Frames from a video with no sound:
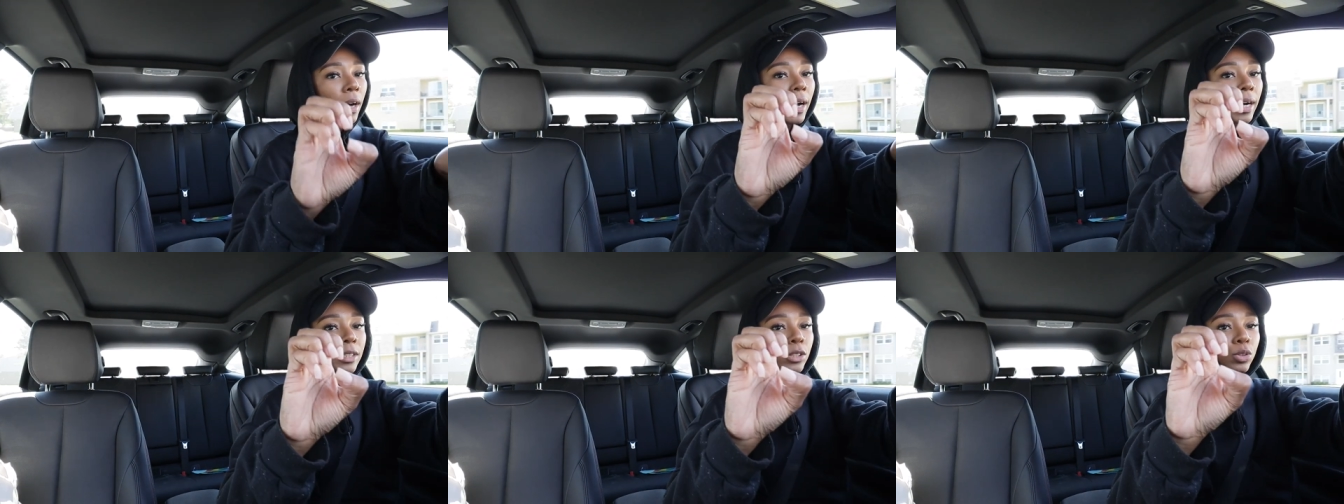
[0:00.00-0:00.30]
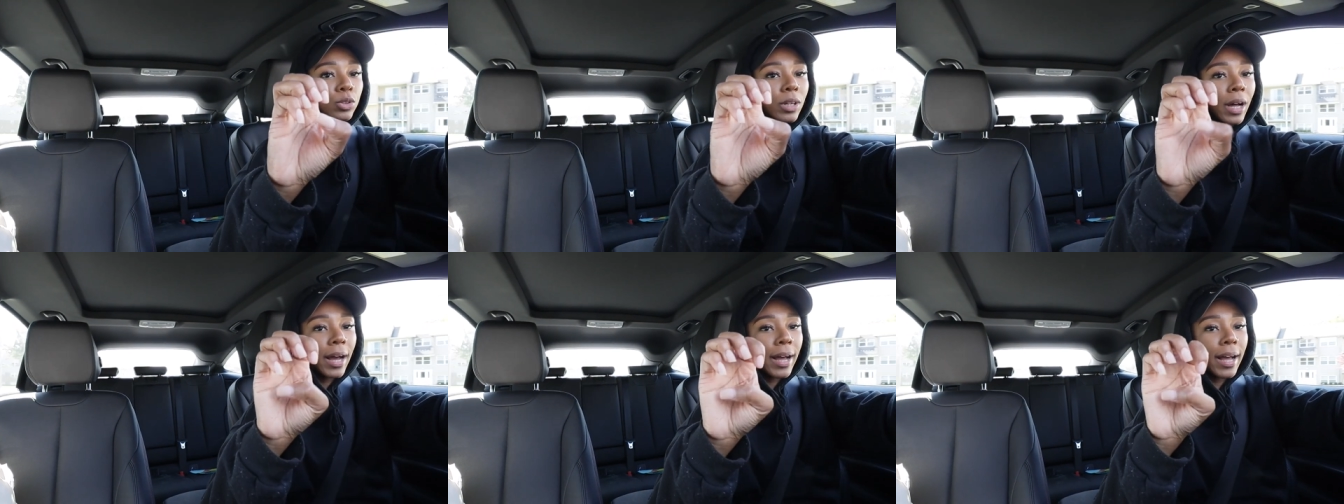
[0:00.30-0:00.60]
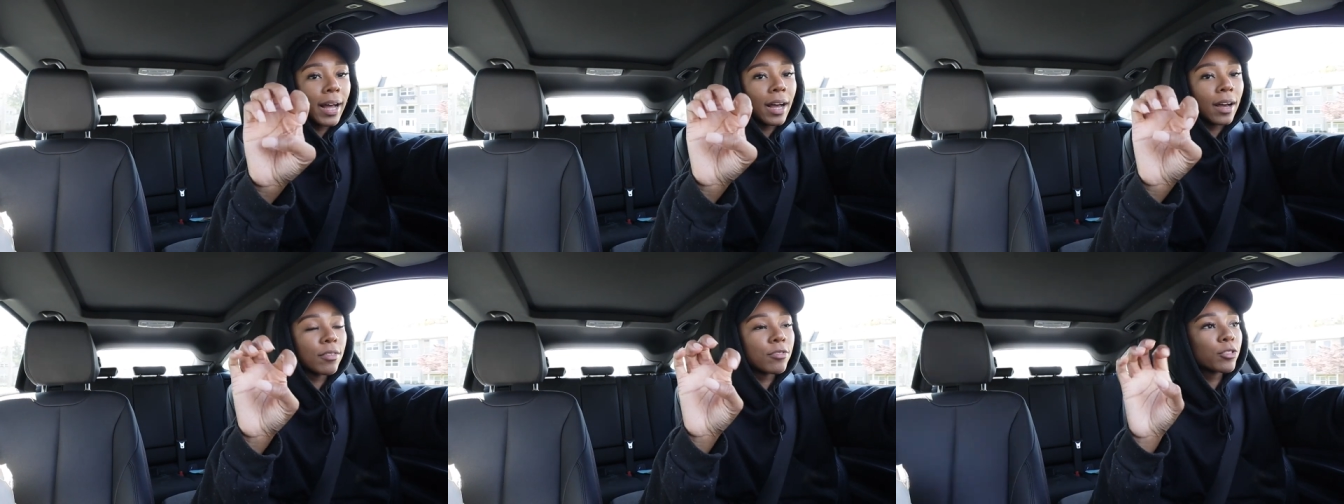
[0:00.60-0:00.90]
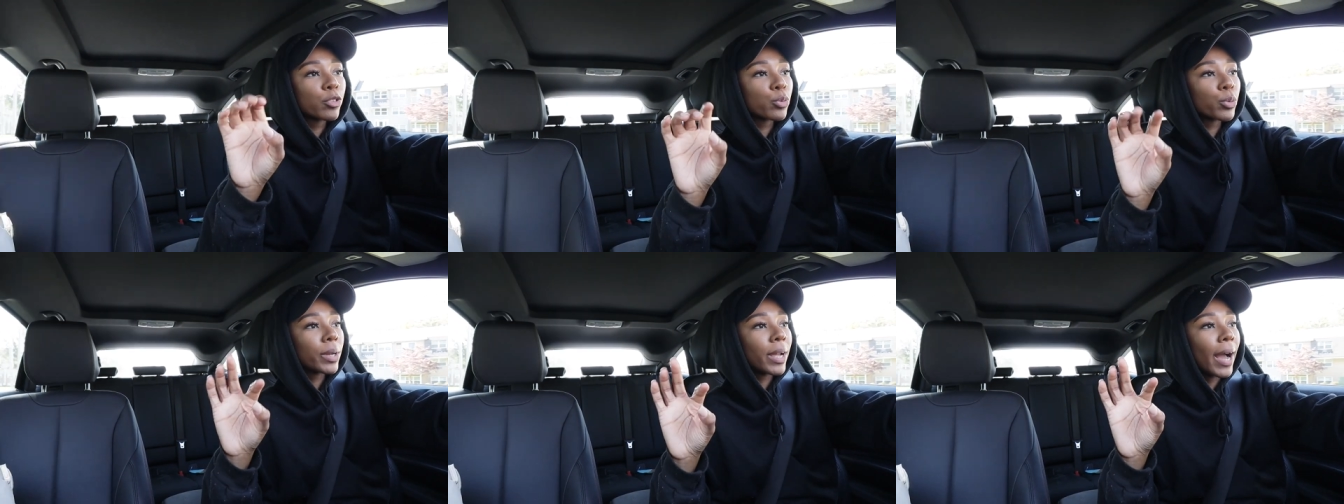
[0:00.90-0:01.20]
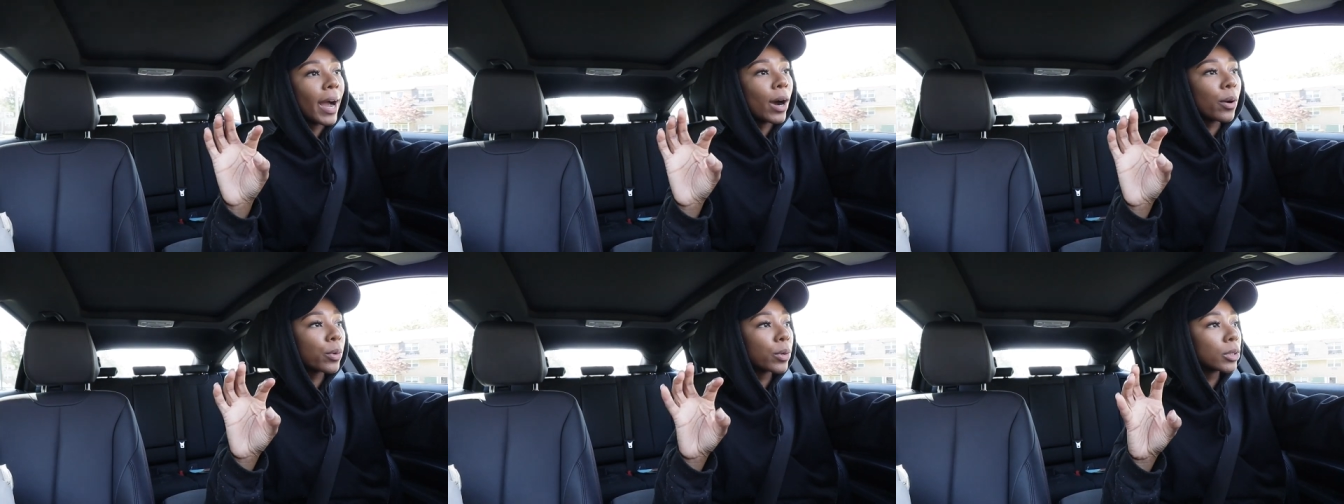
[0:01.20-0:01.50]
I do not have three
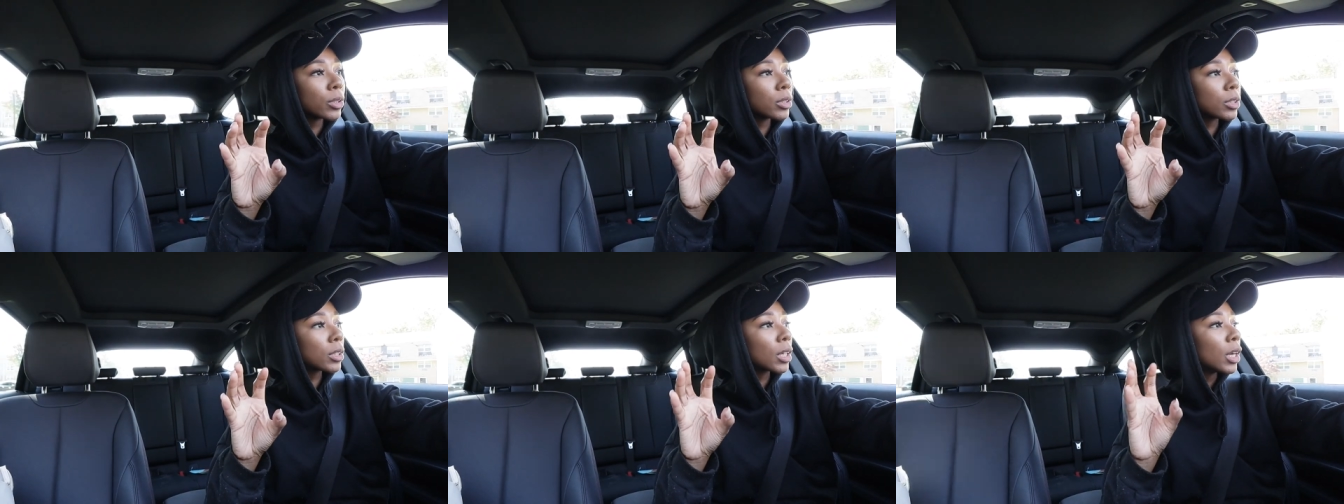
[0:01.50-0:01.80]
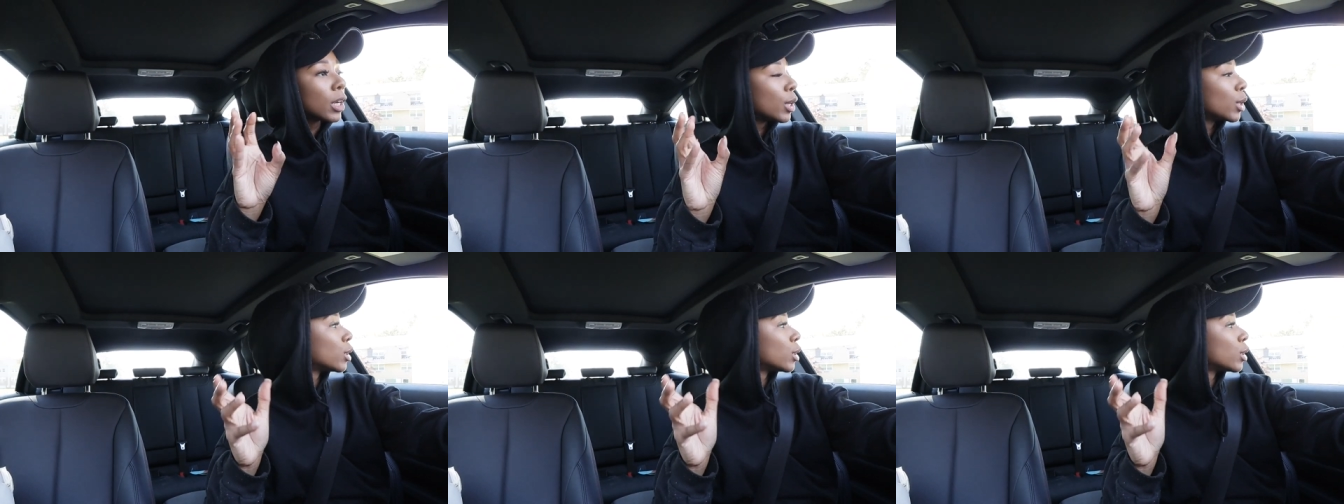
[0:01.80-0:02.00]
hours